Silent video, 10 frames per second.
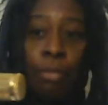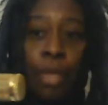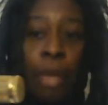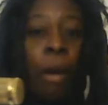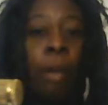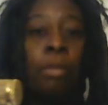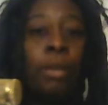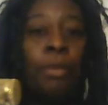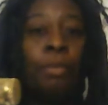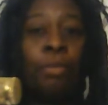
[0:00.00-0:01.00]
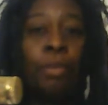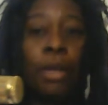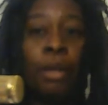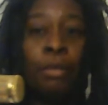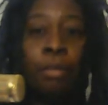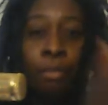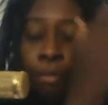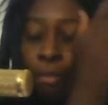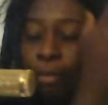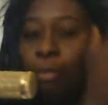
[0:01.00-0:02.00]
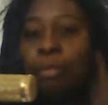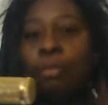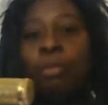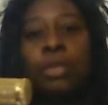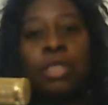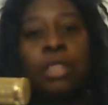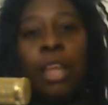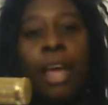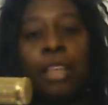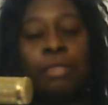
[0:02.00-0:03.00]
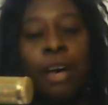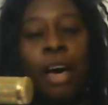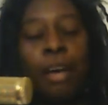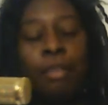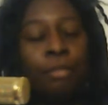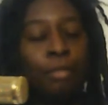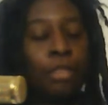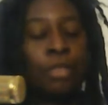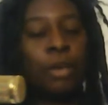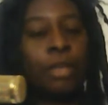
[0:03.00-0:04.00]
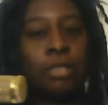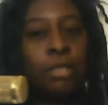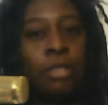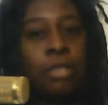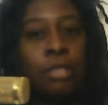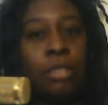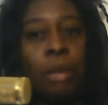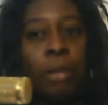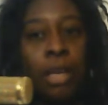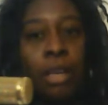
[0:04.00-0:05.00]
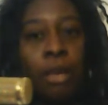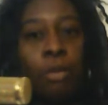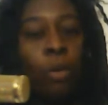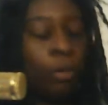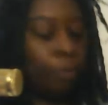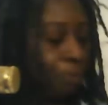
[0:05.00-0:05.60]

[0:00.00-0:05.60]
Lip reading: They probably was in the last 5, so I just couldn't stomach it anymore.